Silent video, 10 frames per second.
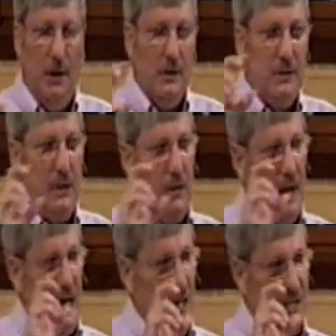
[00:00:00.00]
So there
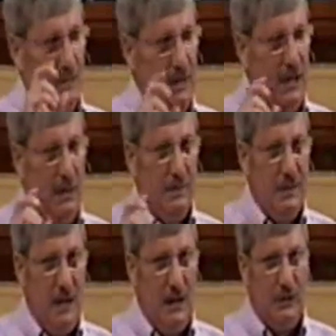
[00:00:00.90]
actually becomes an
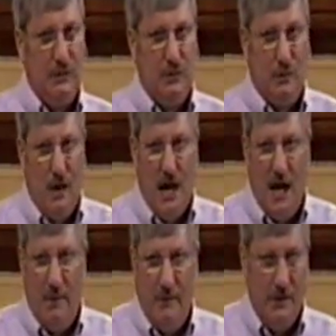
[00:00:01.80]
extra tribe
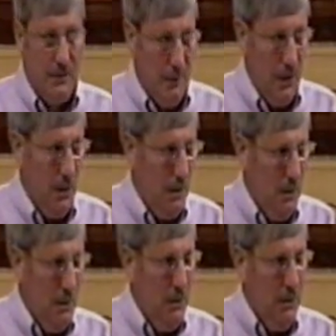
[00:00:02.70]
of Israel.
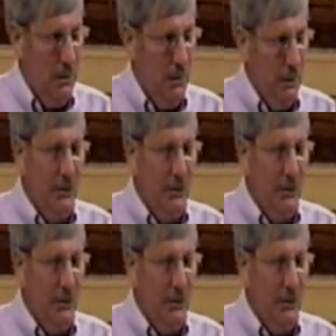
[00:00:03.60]
You know,